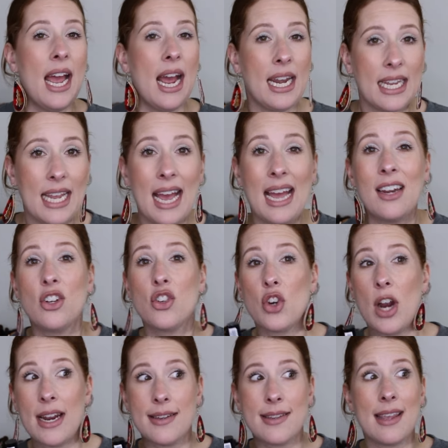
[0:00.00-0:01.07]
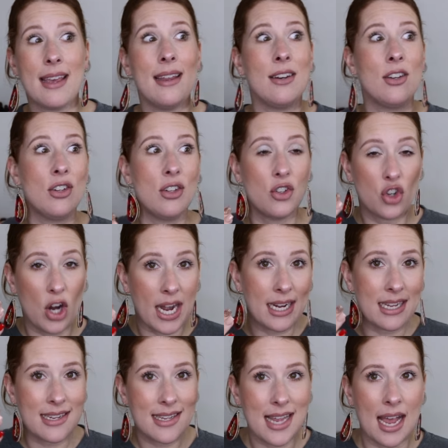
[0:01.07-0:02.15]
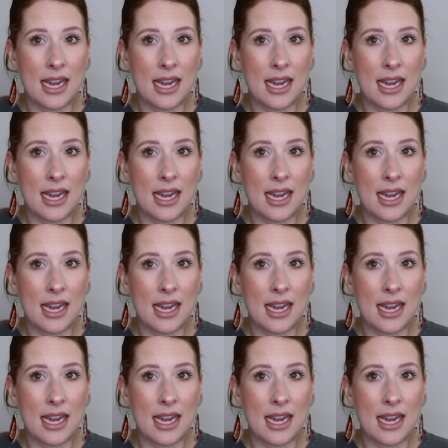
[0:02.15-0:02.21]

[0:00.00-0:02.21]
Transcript: And again, dry skin, dryness,